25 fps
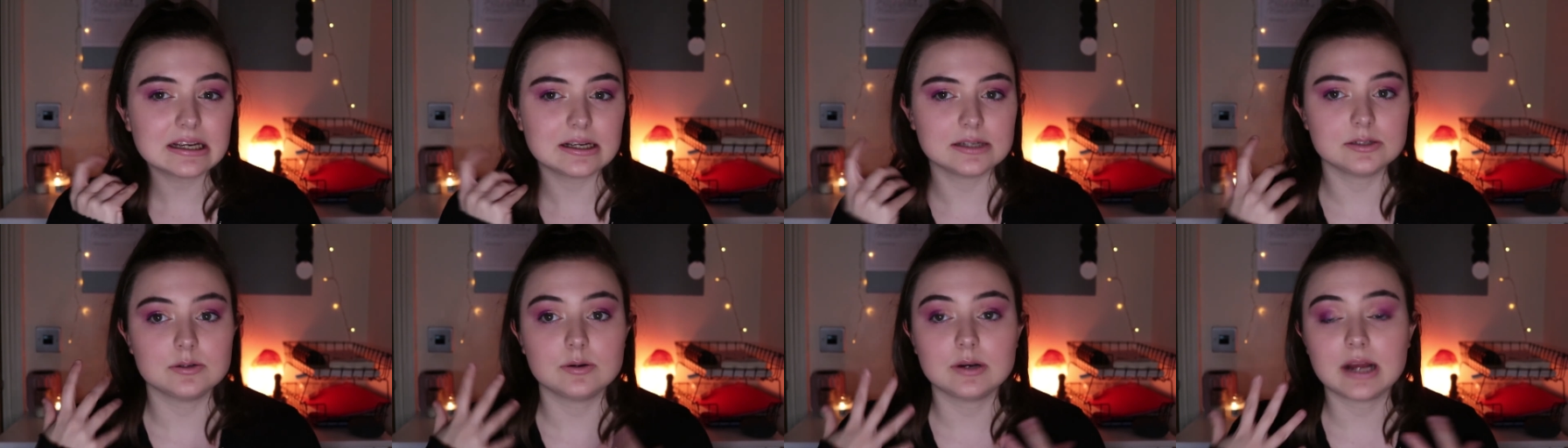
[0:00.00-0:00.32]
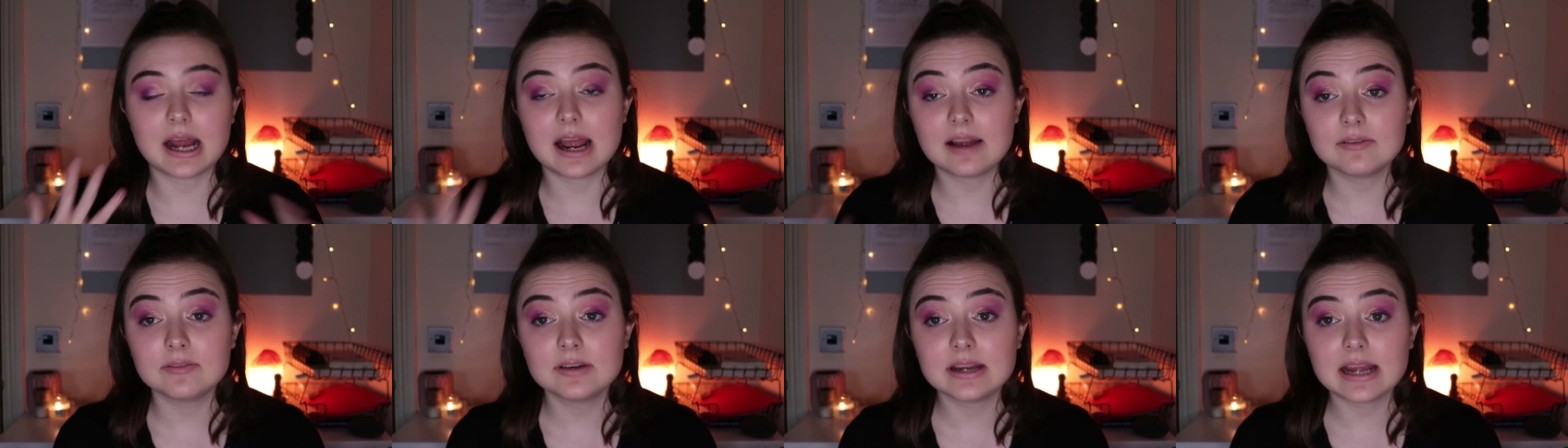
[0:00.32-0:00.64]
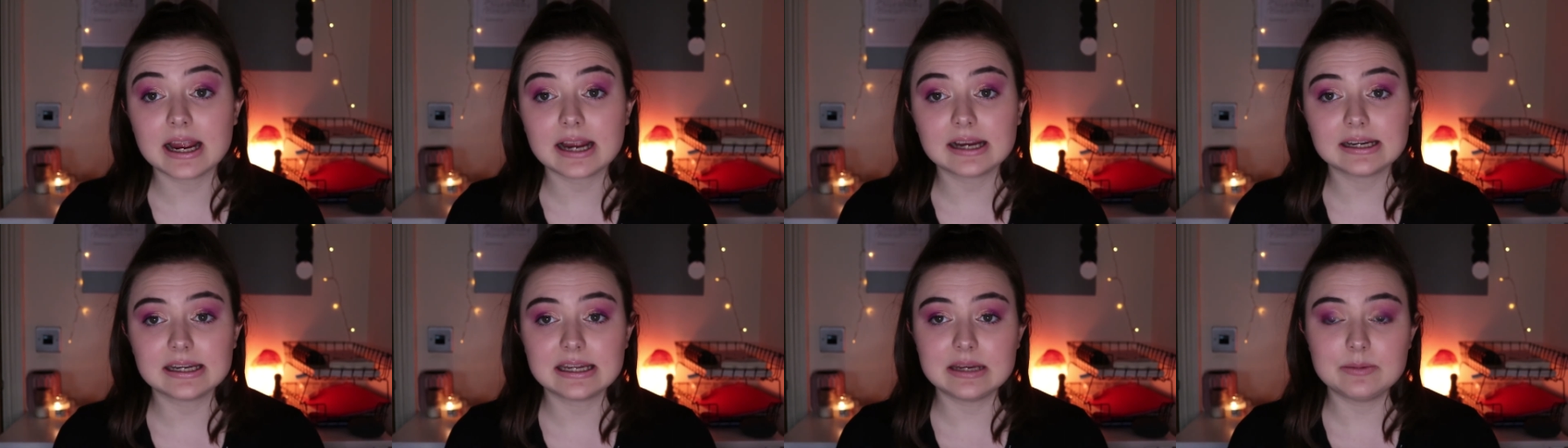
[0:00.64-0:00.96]
I don't have any
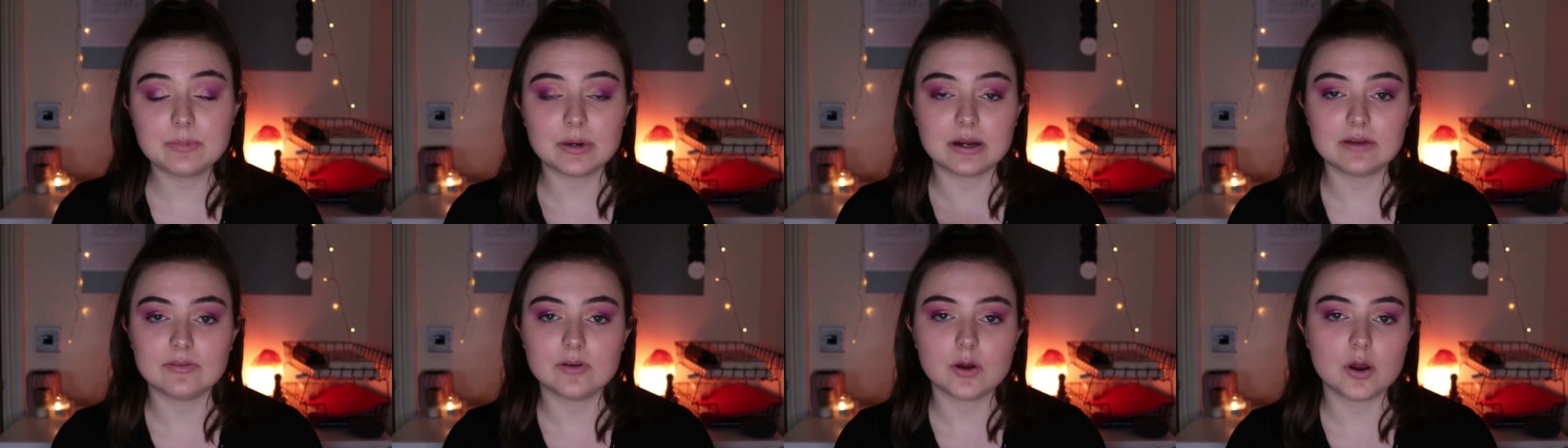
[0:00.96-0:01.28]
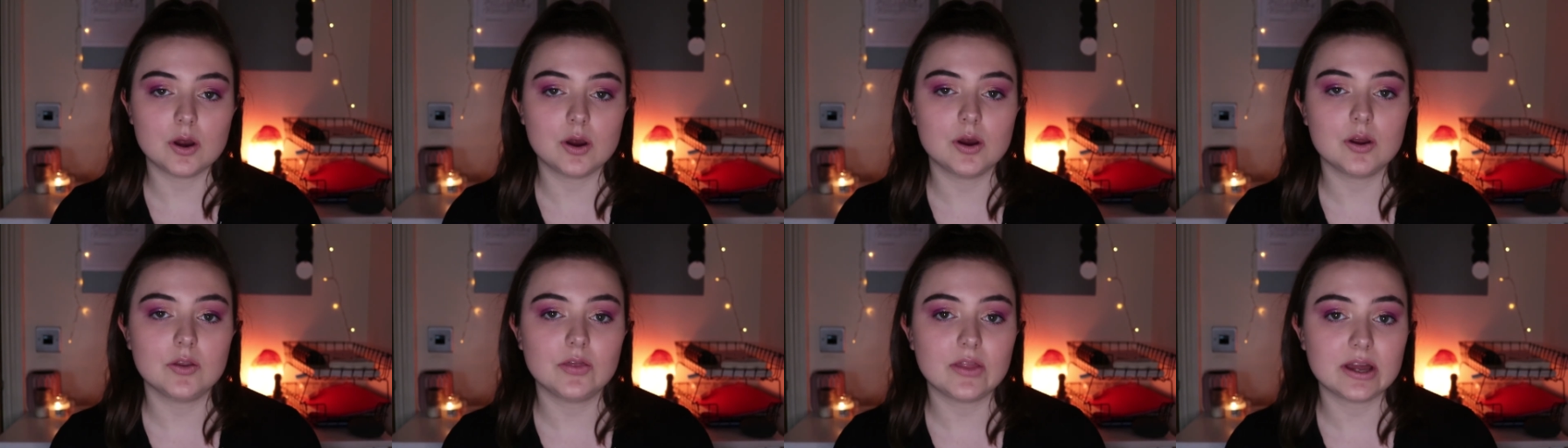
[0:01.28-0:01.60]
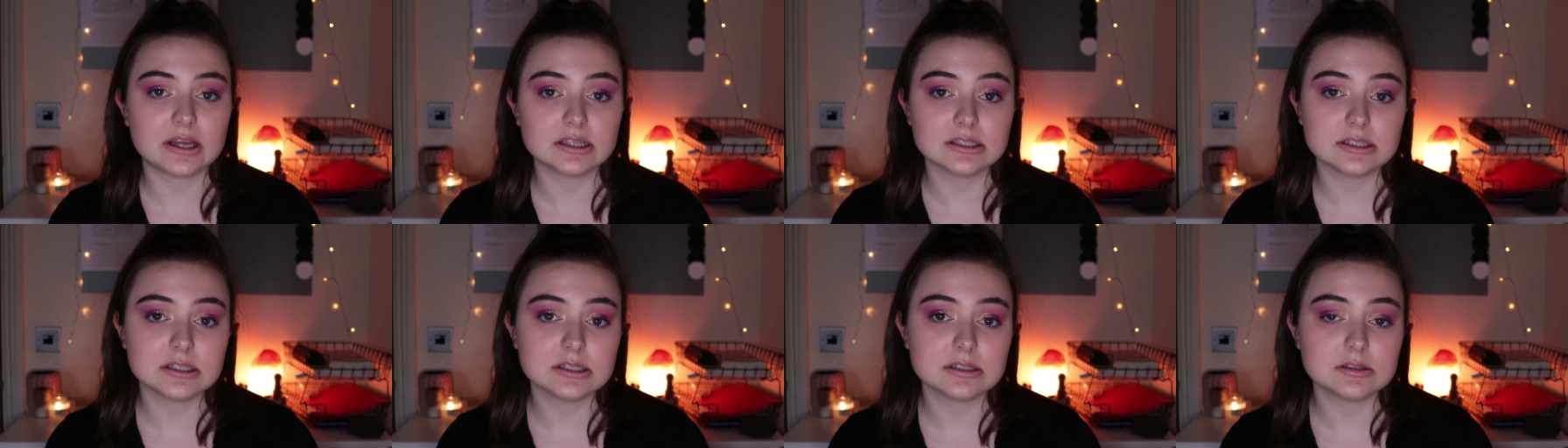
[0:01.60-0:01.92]
acne, but I've heard
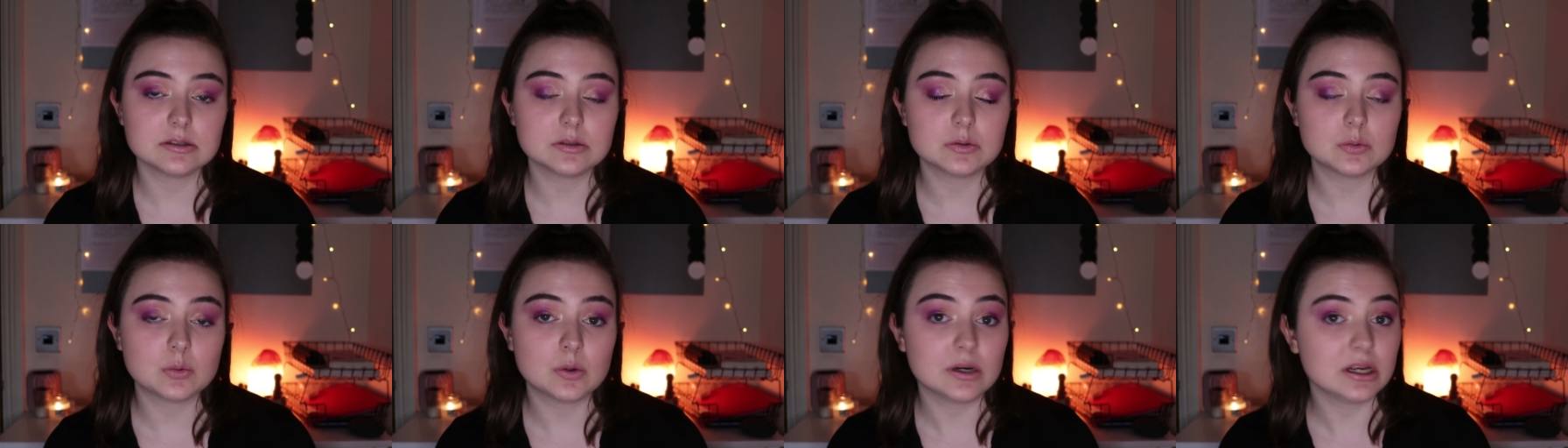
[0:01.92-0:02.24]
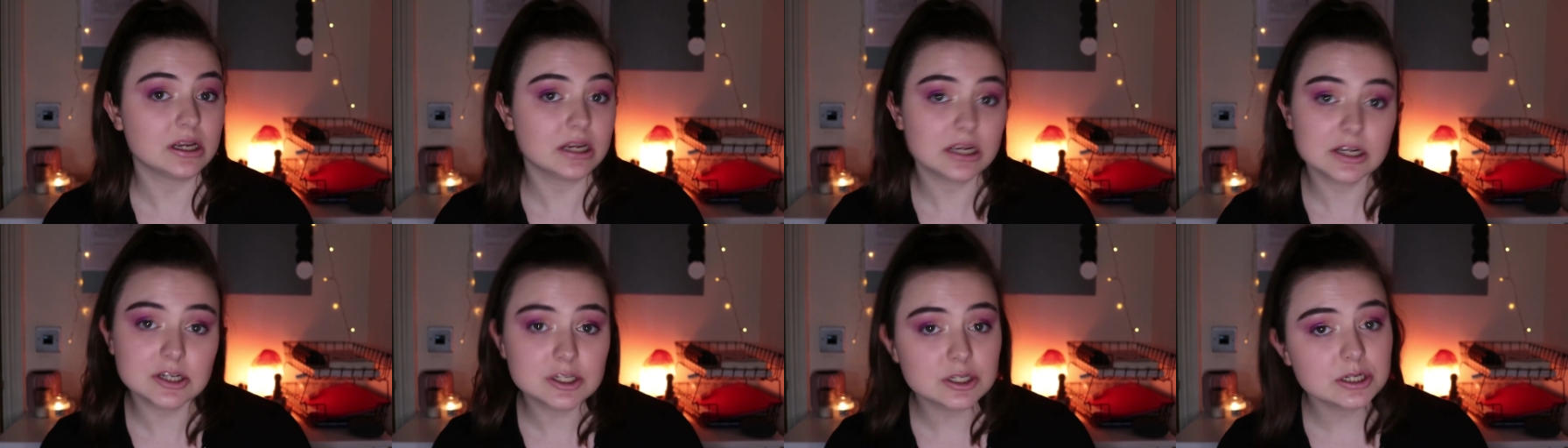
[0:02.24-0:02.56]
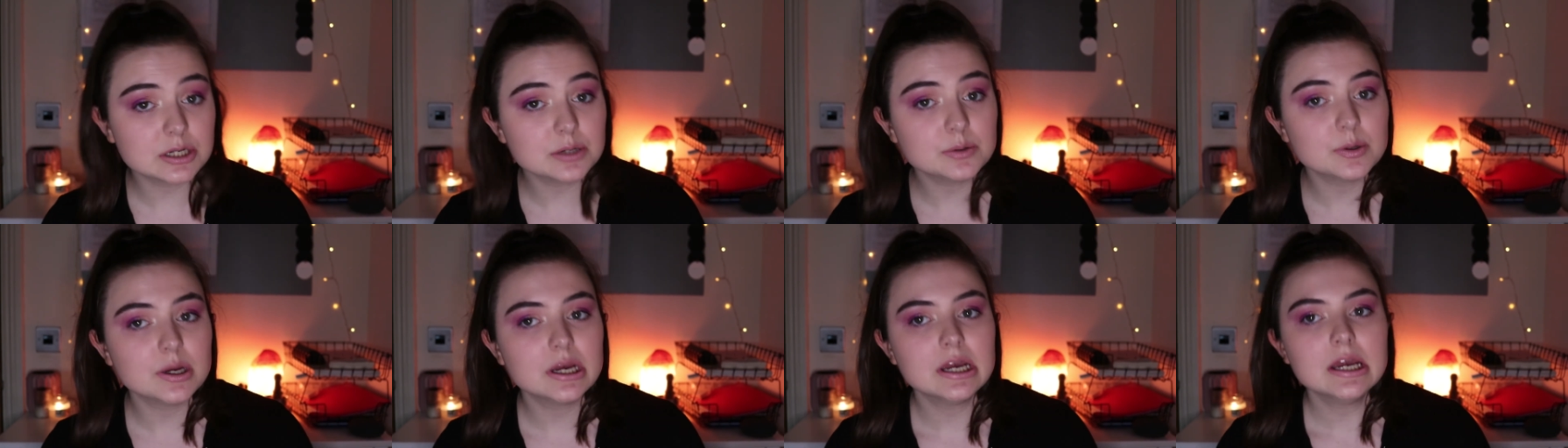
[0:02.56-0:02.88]
that's what it can
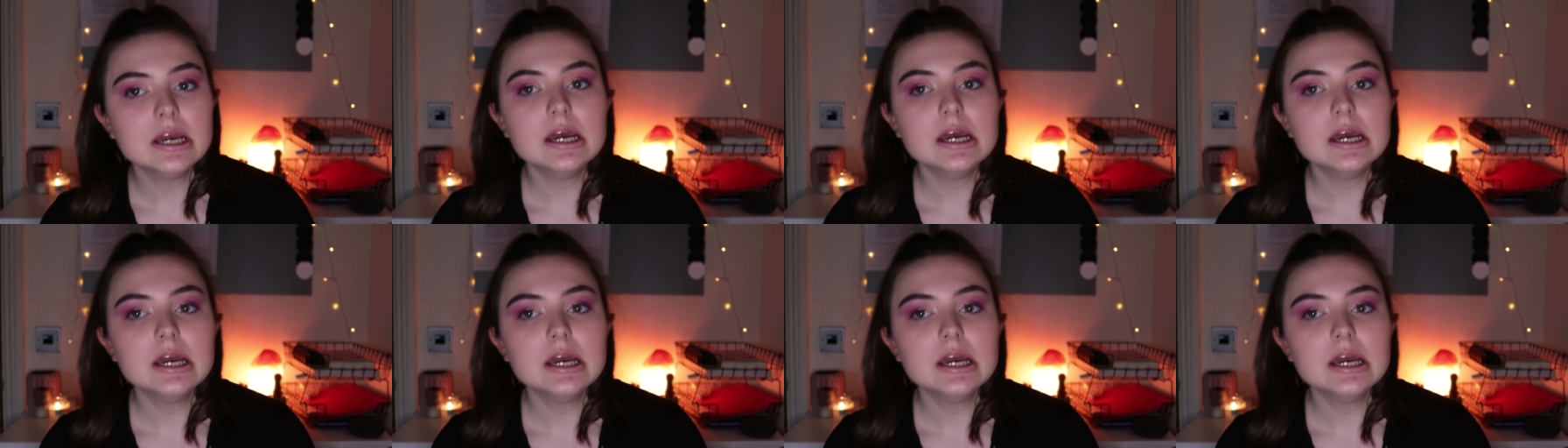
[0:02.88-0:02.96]
do.